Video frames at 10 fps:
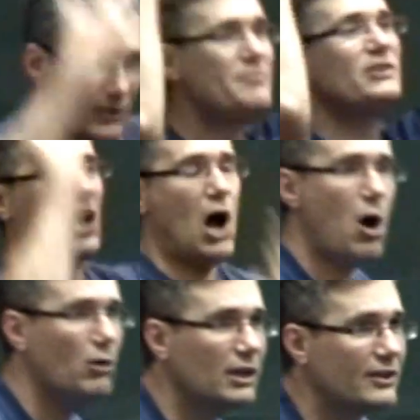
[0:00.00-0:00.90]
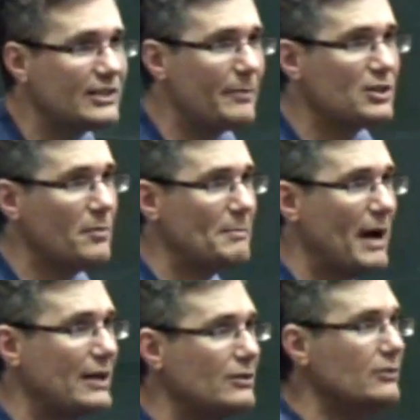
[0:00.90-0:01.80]
So I'm just a whole lot of subatomic
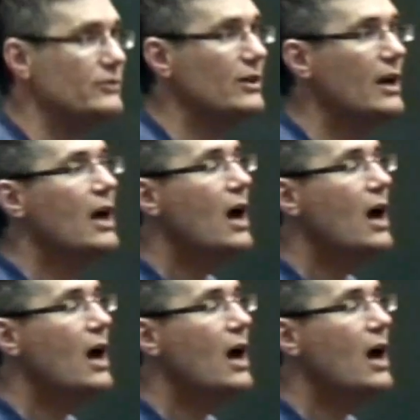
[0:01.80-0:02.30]
particles.